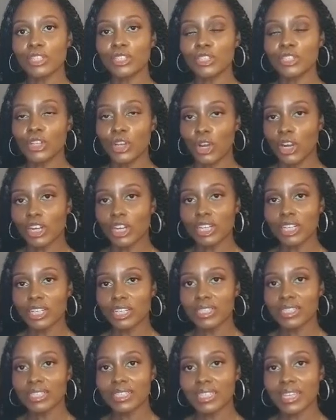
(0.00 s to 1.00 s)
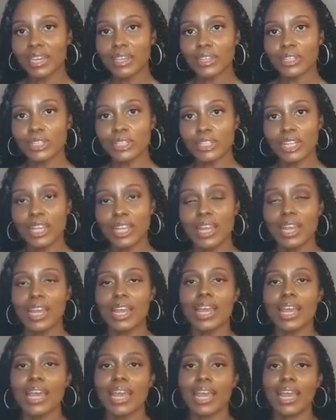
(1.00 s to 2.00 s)
the DARA scale,
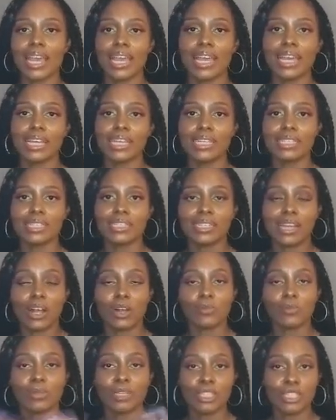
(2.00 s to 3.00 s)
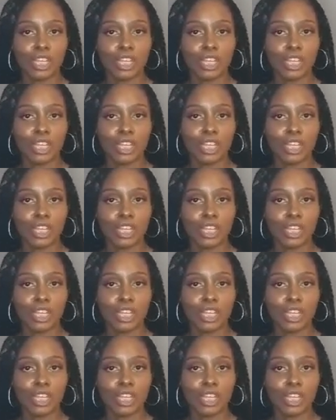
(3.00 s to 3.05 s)
and I'll be